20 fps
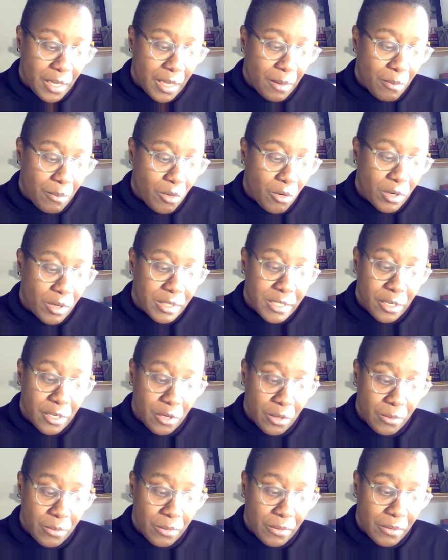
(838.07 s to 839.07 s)
and more
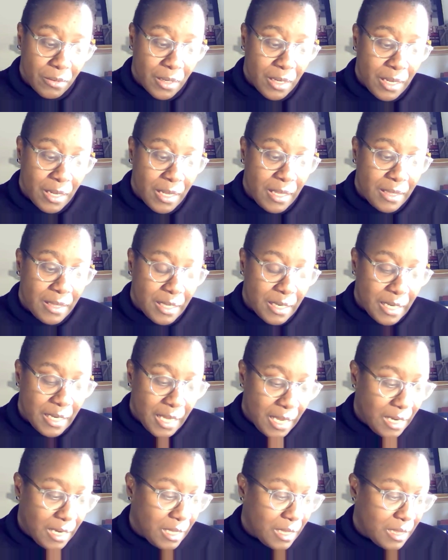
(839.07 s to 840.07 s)
terrible than
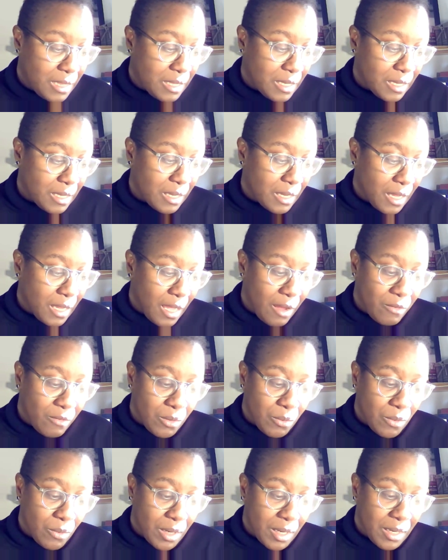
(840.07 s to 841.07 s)
anything
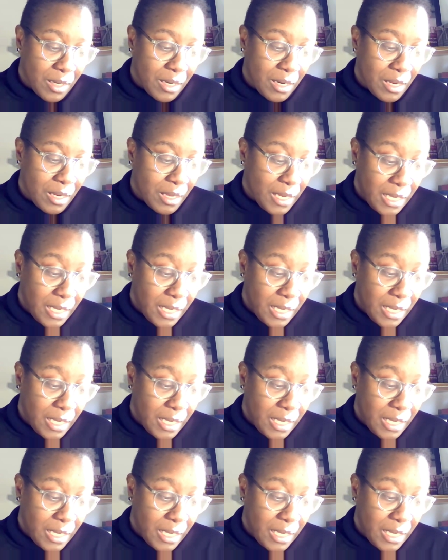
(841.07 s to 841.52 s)
anyone